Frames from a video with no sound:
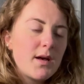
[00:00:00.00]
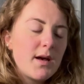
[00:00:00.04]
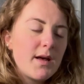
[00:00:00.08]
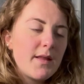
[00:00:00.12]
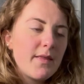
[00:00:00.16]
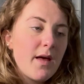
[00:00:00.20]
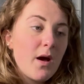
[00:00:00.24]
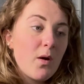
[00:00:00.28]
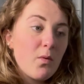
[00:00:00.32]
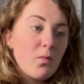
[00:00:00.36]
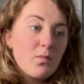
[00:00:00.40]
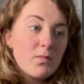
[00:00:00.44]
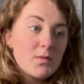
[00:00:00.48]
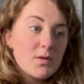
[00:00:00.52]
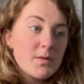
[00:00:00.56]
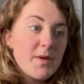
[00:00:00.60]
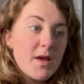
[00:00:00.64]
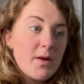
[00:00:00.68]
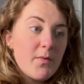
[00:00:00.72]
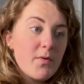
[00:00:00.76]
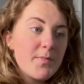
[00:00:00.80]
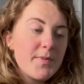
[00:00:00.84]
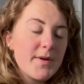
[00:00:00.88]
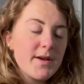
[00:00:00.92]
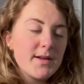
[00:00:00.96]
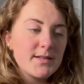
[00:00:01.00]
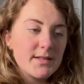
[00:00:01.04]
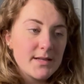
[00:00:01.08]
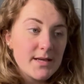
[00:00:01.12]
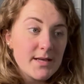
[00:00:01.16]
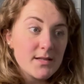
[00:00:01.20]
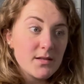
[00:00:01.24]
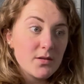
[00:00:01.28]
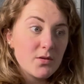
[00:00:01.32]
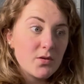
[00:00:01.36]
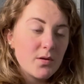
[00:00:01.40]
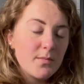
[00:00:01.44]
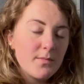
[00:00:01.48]
And that, to me, would be a
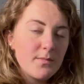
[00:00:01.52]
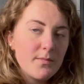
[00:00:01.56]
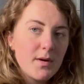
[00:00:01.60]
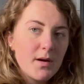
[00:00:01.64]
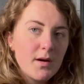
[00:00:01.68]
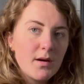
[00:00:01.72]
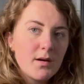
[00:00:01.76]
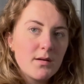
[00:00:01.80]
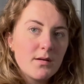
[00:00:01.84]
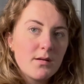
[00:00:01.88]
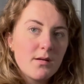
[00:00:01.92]
decent number.